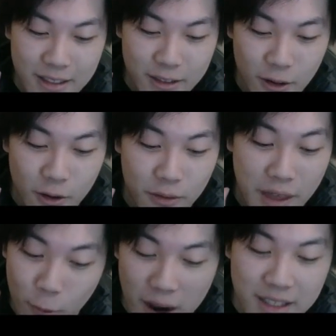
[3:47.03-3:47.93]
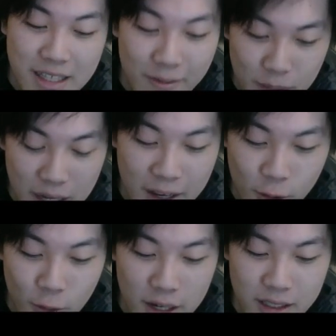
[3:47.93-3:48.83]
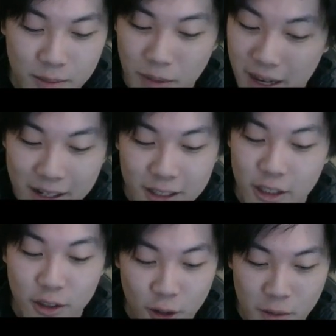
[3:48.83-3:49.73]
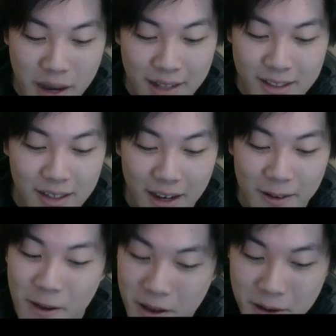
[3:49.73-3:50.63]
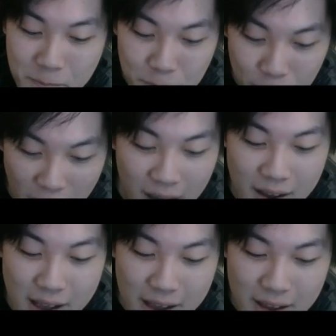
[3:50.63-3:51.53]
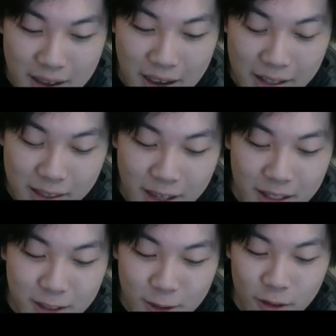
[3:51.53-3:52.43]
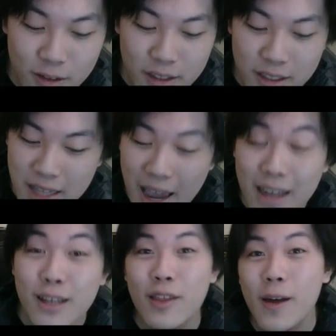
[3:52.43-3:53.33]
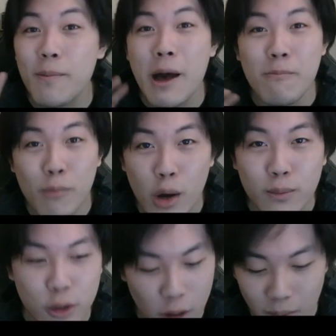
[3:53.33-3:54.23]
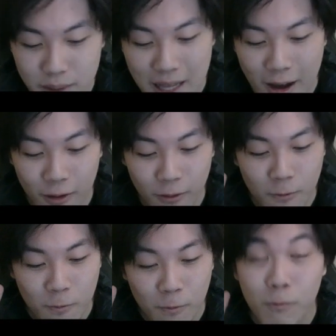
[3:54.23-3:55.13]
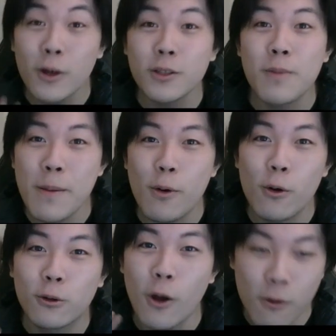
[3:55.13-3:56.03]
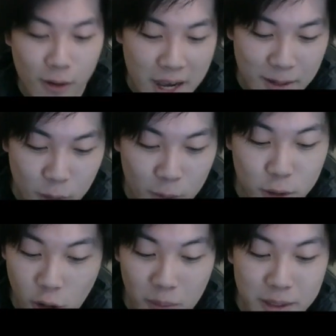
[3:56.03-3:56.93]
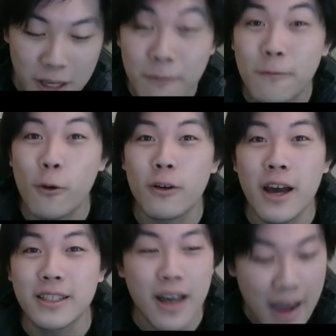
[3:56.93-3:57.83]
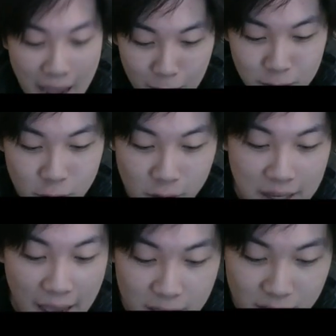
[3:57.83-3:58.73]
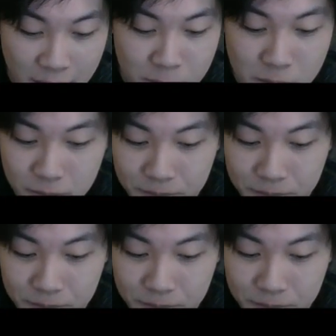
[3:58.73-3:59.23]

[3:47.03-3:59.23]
So their rates have been increased. My English is so bad today. But it does not say anything about mob drops. Now, most people don't like mob drops in Fortnite. I absolutely hate them.